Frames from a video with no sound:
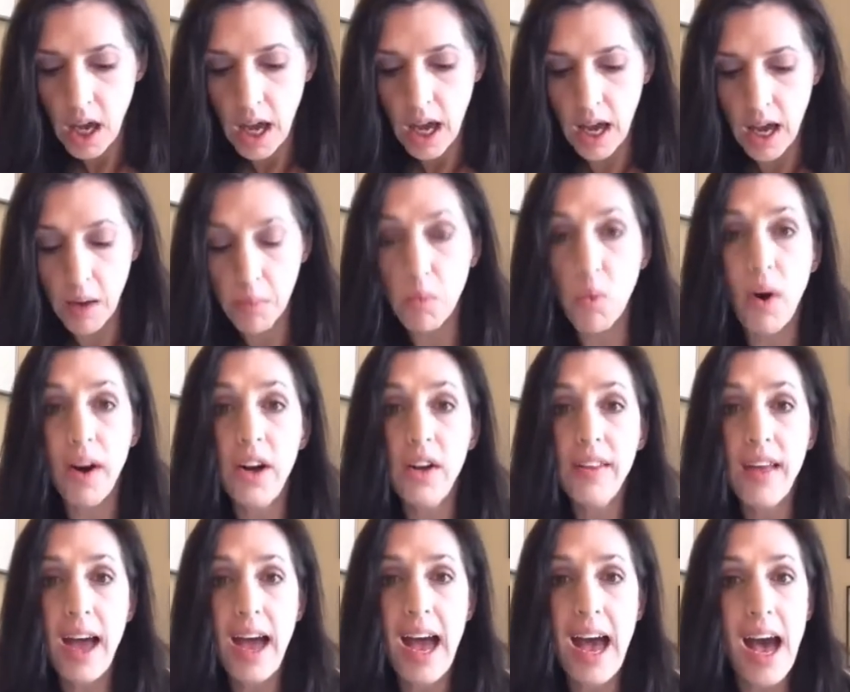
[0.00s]
Um, what are
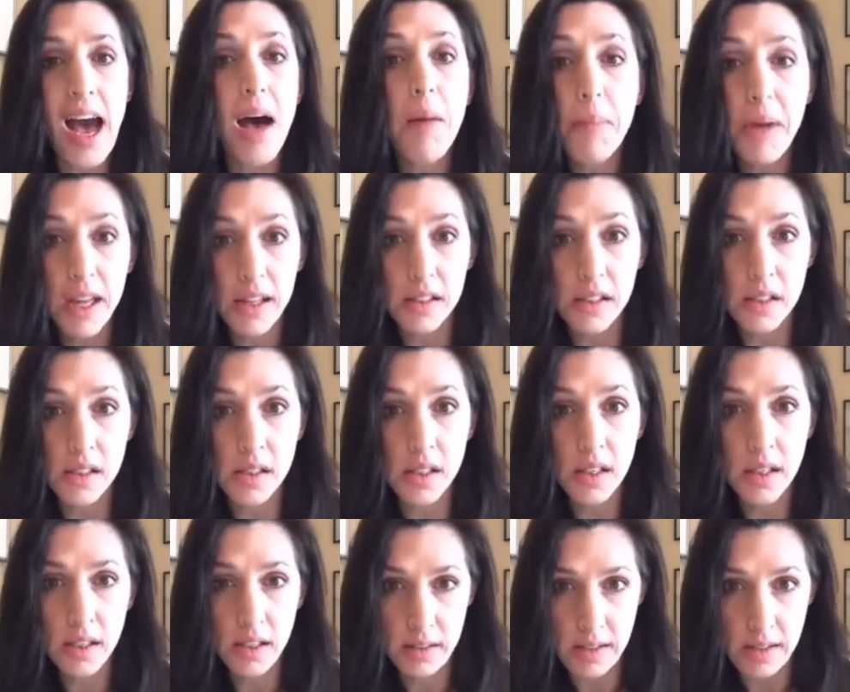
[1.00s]
the habits?